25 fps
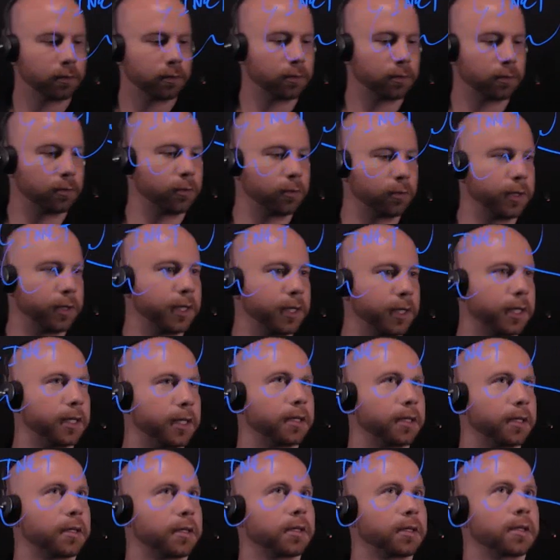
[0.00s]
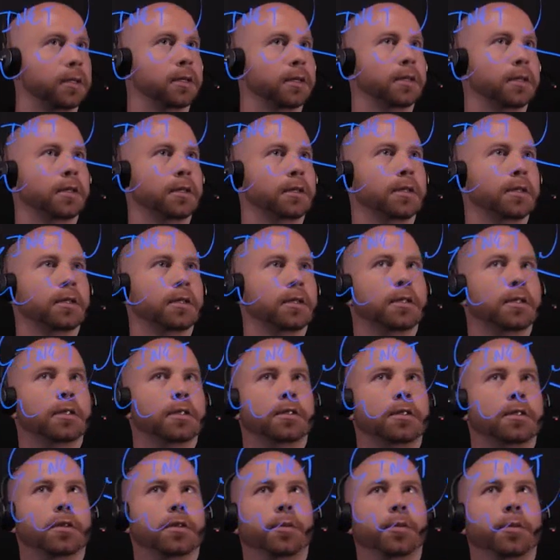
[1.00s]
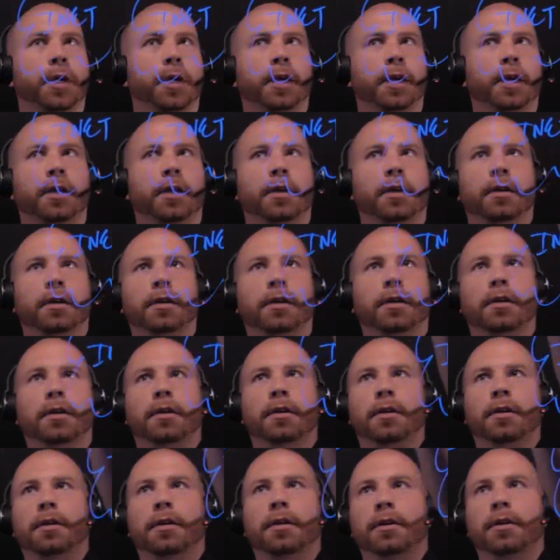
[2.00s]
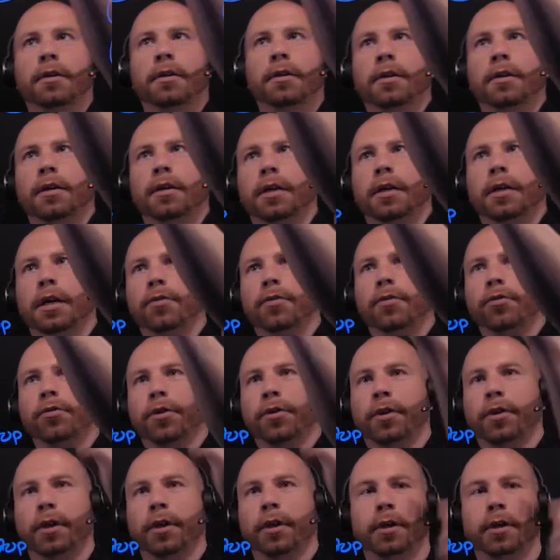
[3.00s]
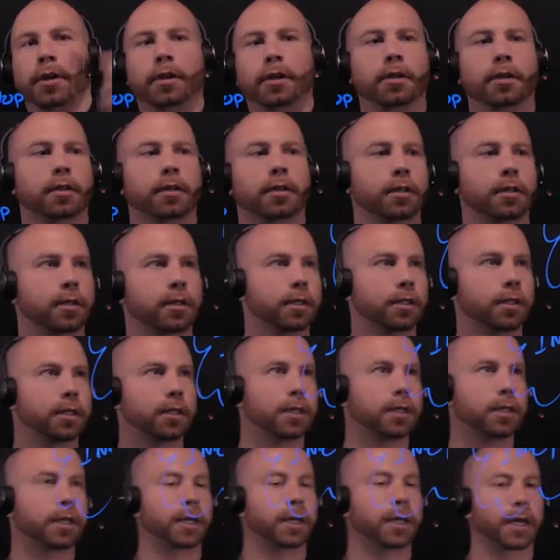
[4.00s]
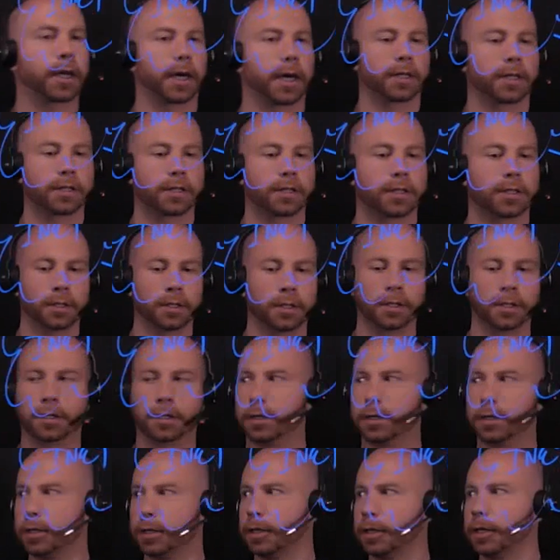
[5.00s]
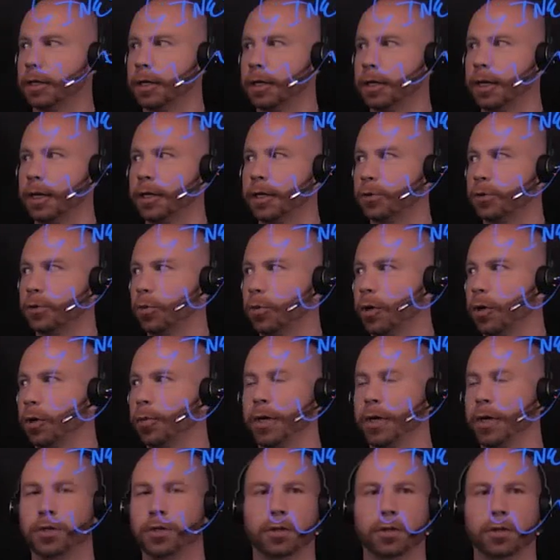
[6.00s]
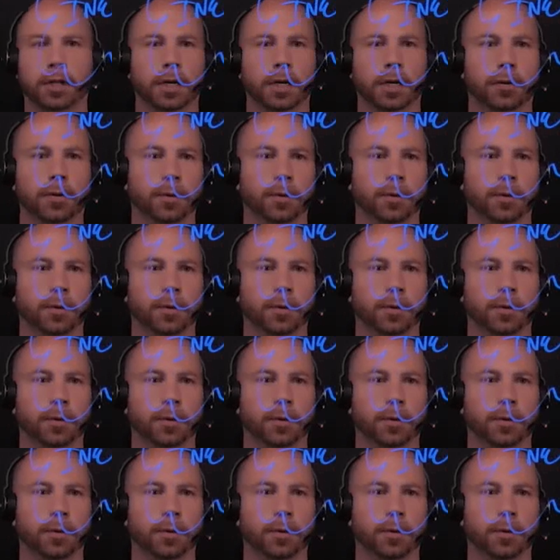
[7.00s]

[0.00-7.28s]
we need to make everything act as one major cloud.